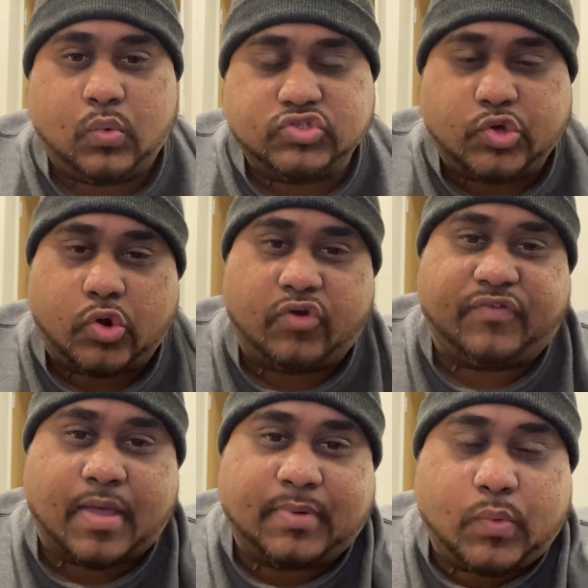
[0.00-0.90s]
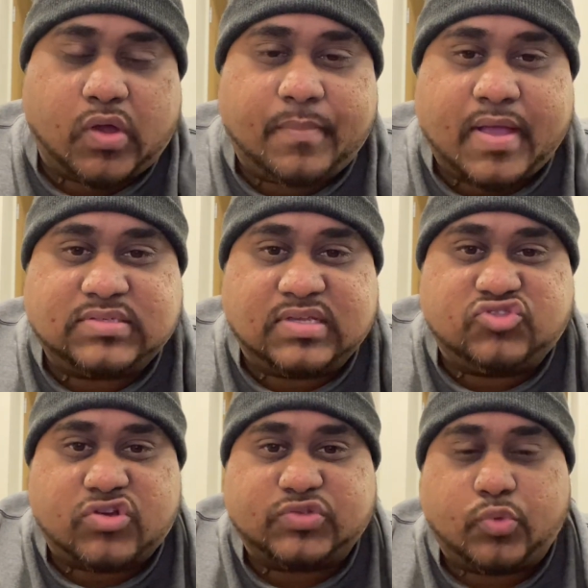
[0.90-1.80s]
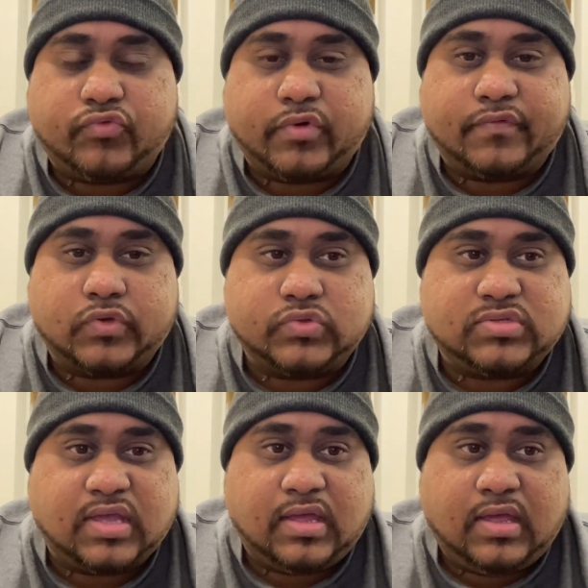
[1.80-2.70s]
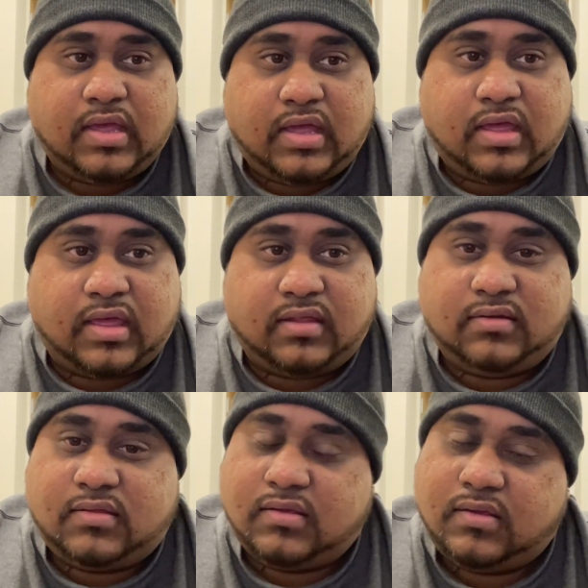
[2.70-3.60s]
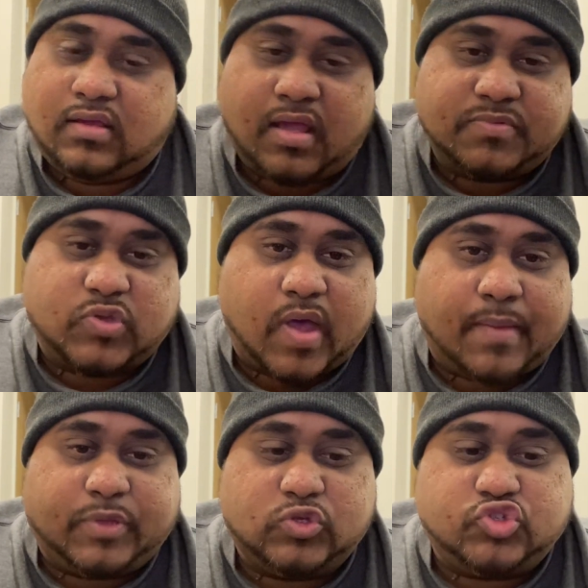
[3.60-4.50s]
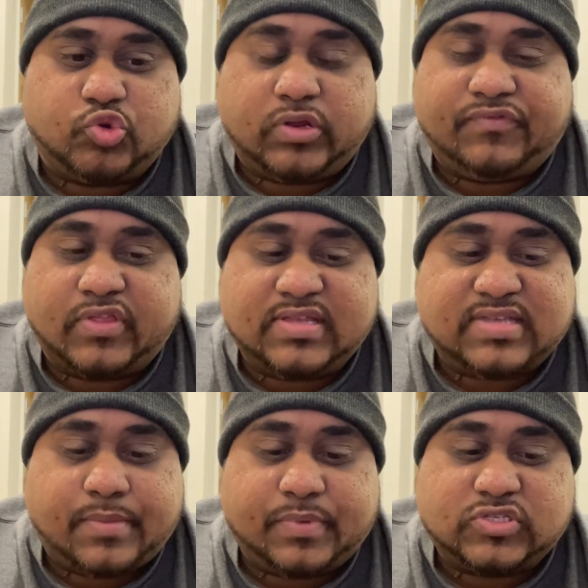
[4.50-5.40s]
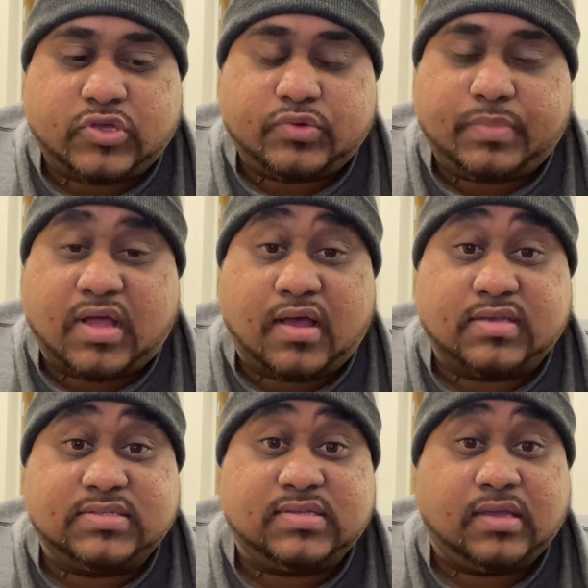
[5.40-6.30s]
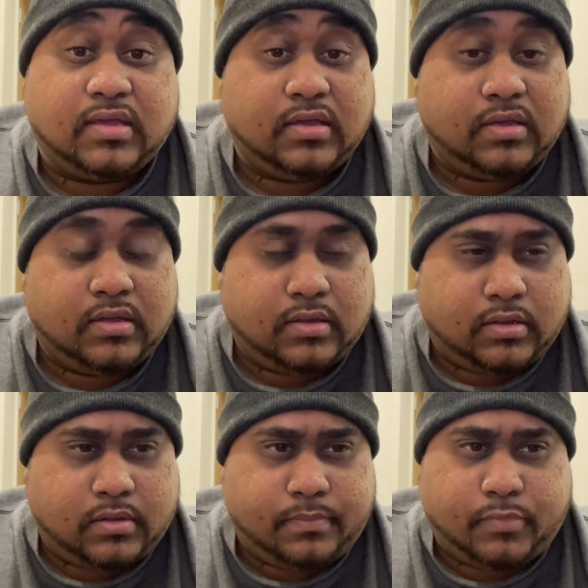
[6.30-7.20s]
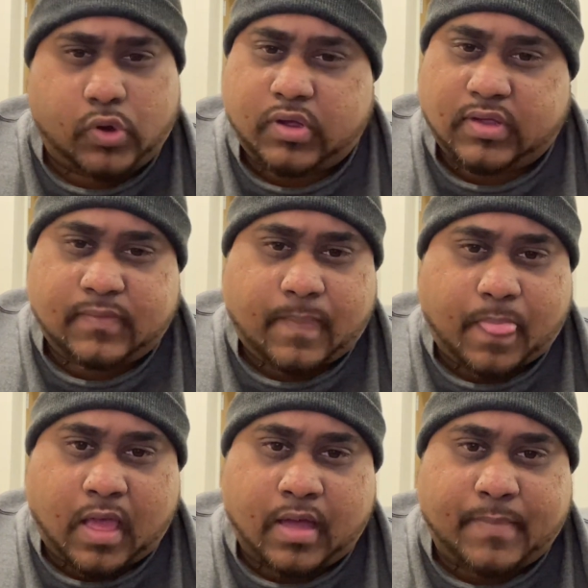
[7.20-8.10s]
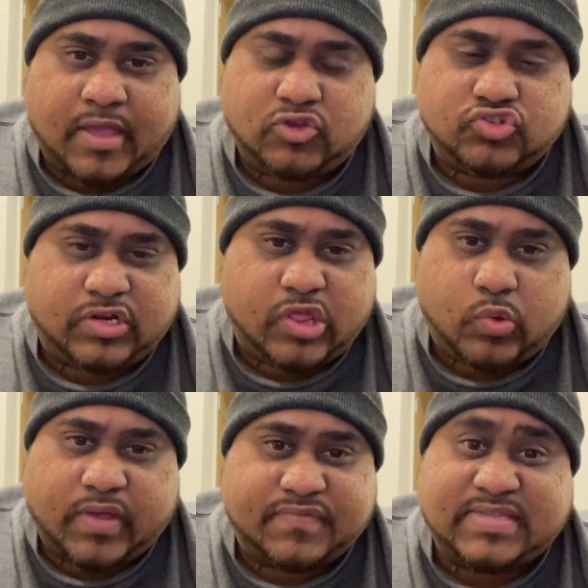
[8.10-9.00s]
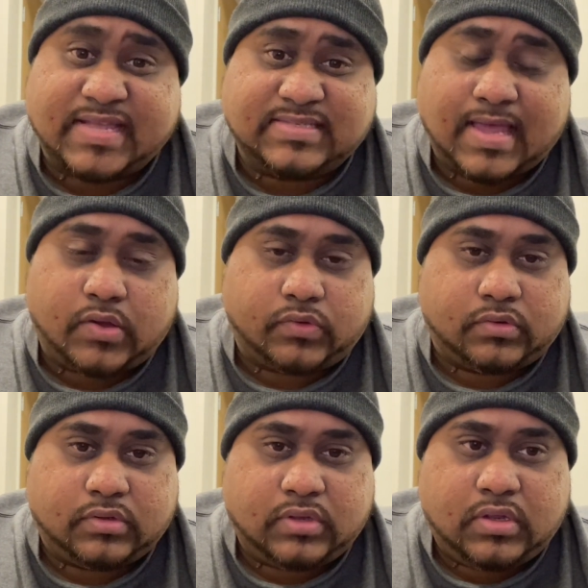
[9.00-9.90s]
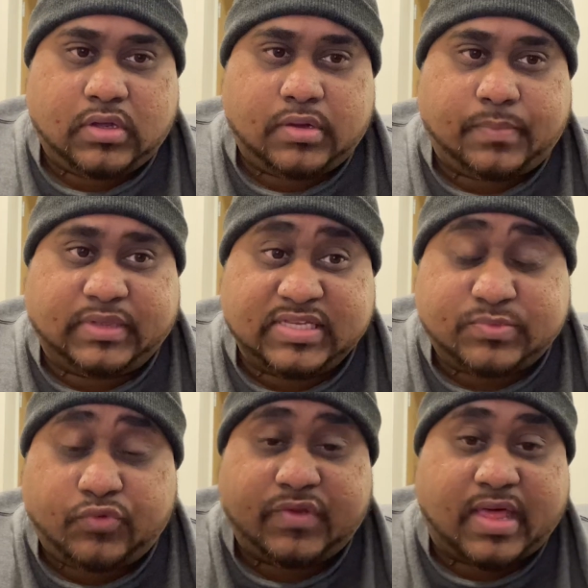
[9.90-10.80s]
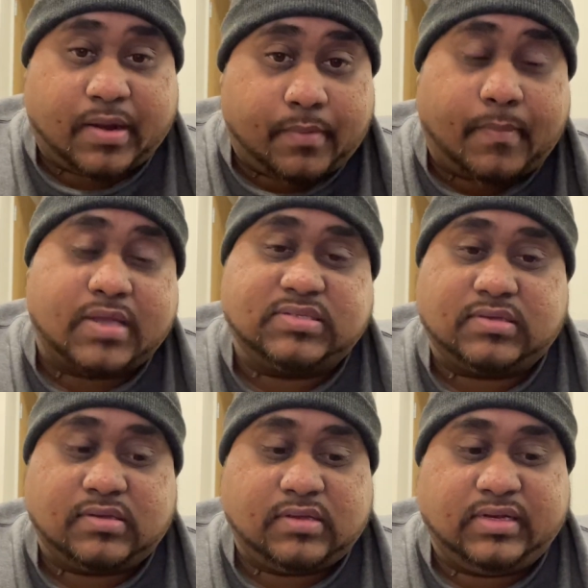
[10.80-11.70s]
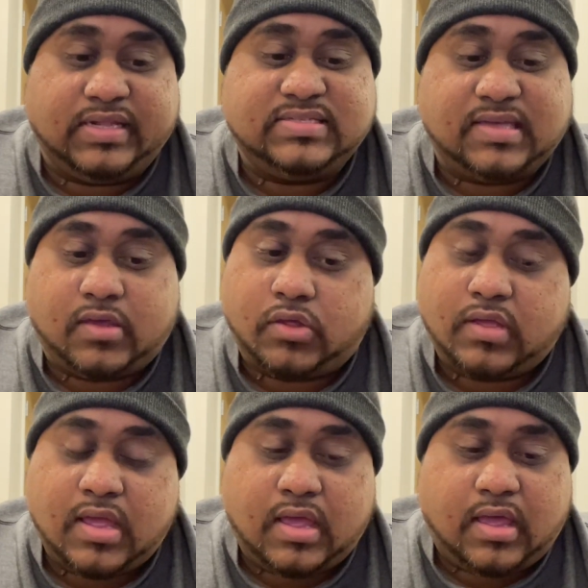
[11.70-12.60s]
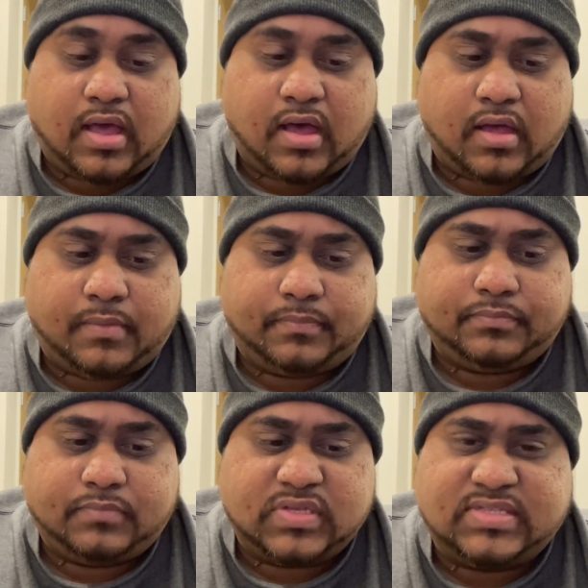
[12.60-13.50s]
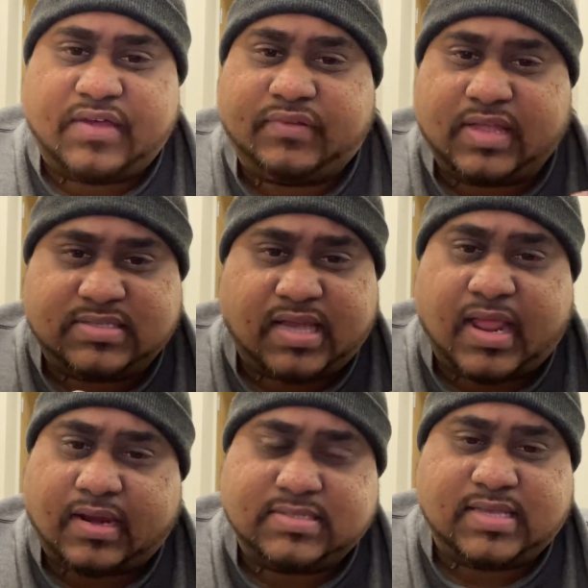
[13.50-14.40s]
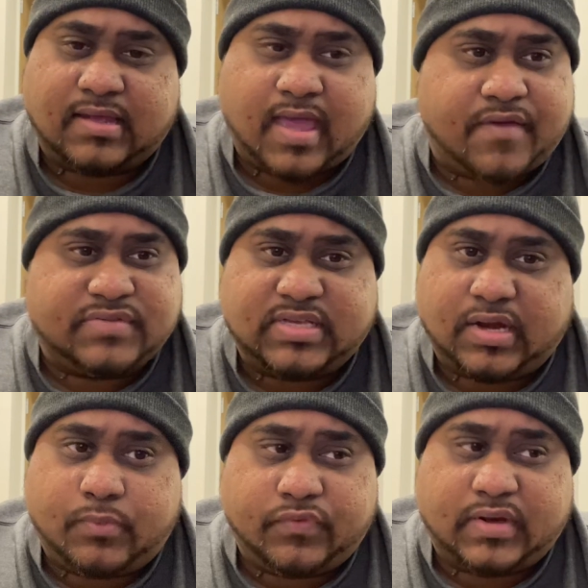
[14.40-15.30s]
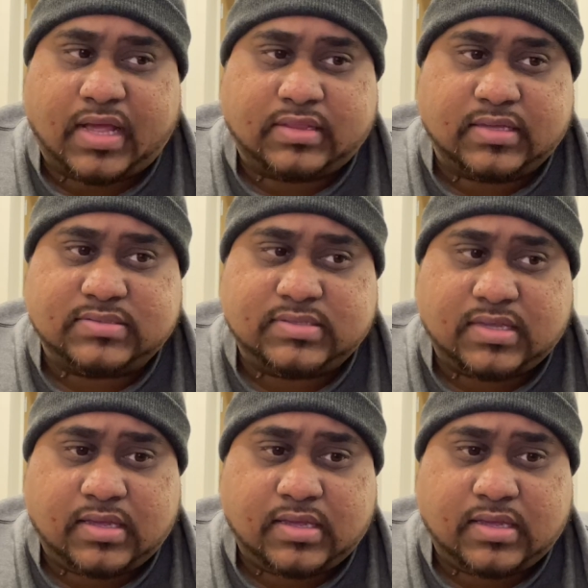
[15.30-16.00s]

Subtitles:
going on, family? Welcome back to Israel's Movie Reviews. And I'm so happy you tuned in for this episode because, boy, I usually don't give 10s out, but this movie that I'm about to detail is definitely a 10 out of 10. I haven't seen a movie like this